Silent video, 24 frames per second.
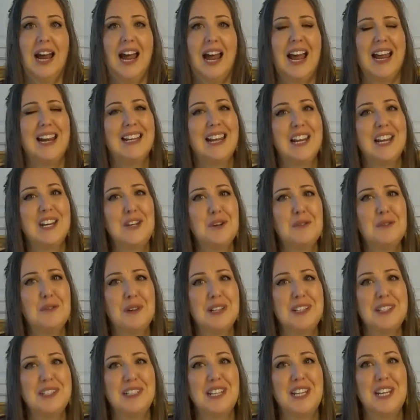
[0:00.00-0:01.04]
And can you
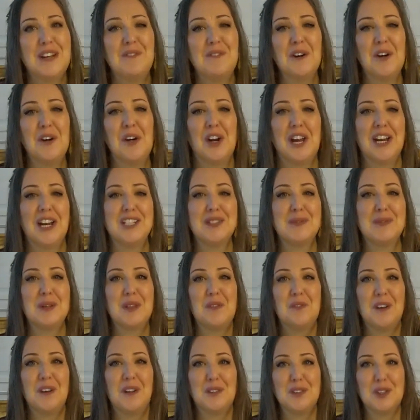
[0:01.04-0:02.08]
rinse kefir grains
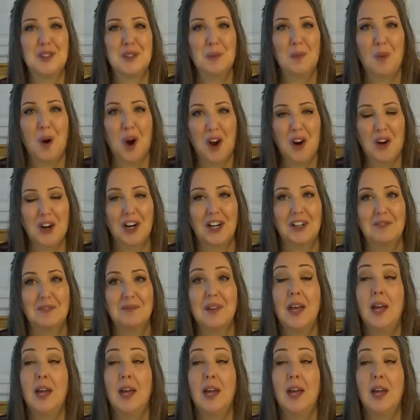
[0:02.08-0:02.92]
with filtered water?